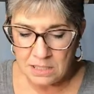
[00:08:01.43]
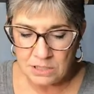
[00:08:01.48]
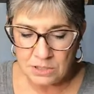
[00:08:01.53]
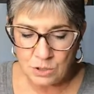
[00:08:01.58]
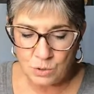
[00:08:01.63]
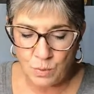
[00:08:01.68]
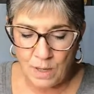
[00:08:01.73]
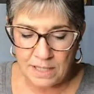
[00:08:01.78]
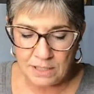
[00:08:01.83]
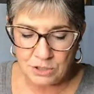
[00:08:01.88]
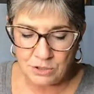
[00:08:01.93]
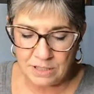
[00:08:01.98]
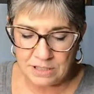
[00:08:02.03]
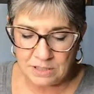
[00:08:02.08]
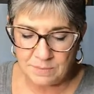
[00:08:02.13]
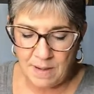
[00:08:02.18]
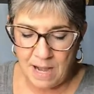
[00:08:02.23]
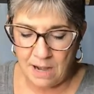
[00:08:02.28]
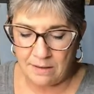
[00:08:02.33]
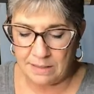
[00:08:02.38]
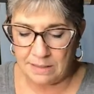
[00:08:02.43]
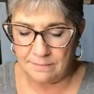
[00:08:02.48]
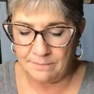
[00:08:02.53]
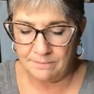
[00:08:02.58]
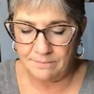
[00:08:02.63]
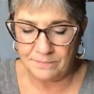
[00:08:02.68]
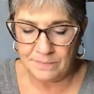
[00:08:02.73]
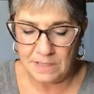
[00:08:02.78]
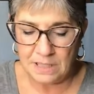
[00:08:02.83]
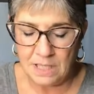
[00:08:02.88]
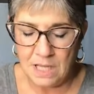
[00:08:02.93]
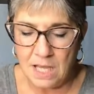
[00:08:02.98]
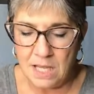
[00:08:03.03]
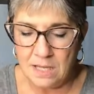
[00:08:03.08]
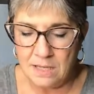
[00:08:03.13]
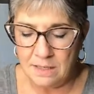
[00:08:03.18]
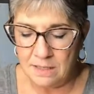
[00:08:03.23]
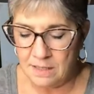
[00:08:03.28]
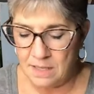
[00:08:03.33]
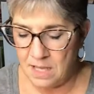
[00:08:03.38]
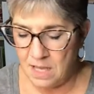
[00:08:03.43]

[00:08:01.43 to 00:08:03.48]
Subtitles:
It's quite transparent. Okay.